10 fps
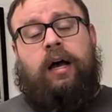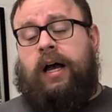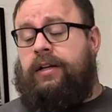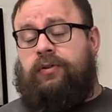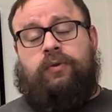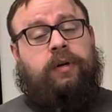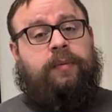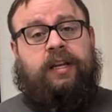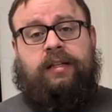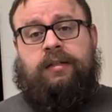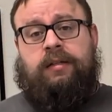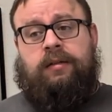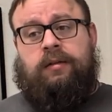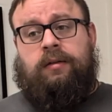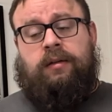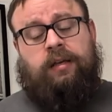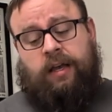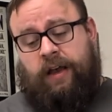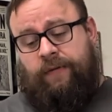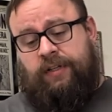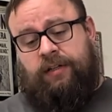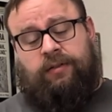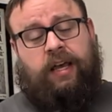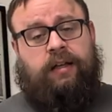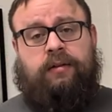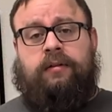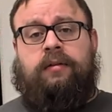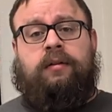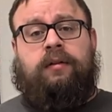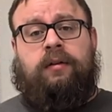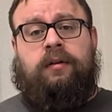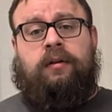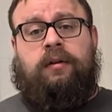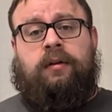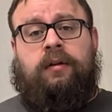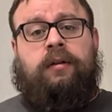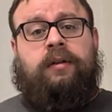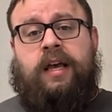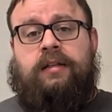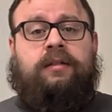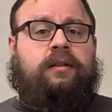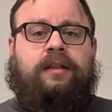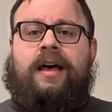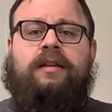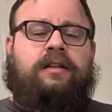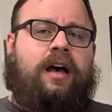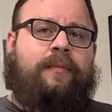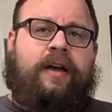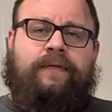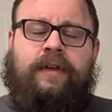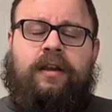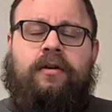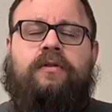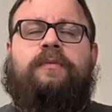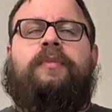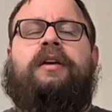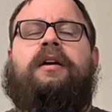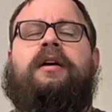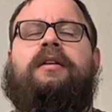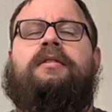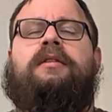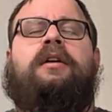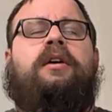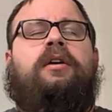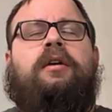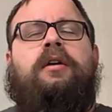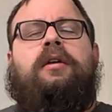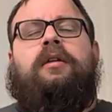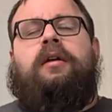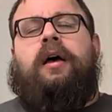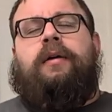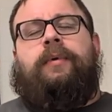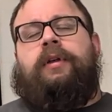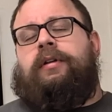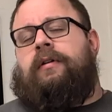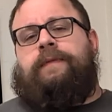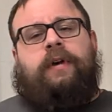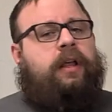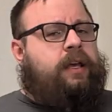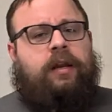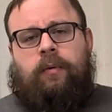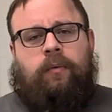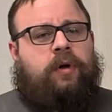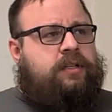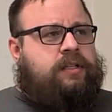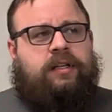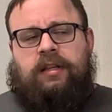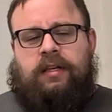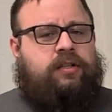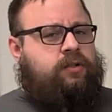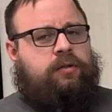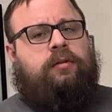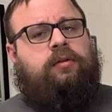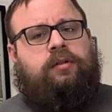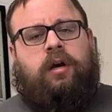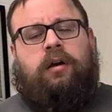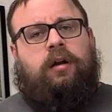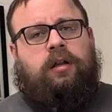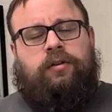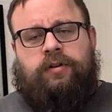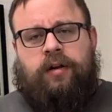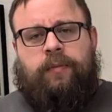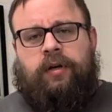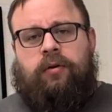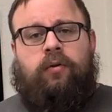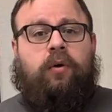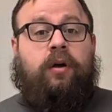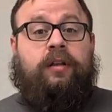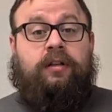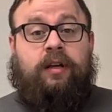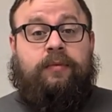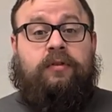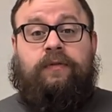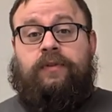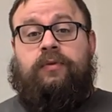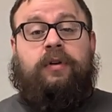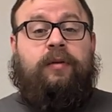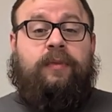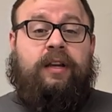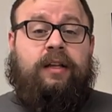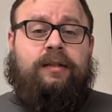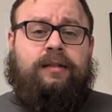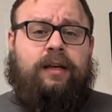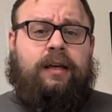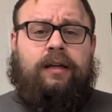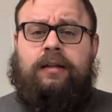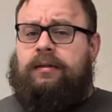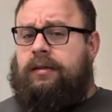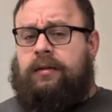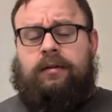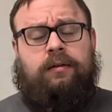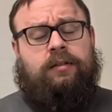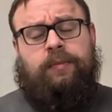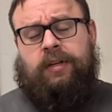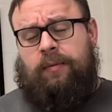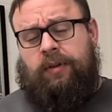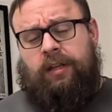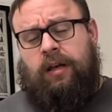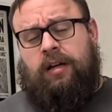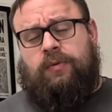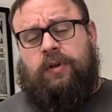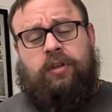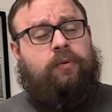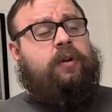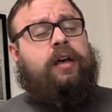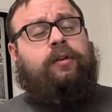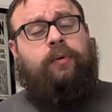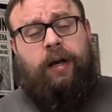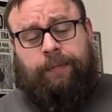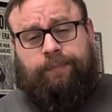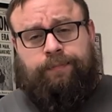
I do 20 minutes every single day. Yes, that is not in my videos because I really don't feel like anyone wants to see this jogging on the treadmill or on the elliptical for 20 minutes. And to be completely honest with you, neither do I.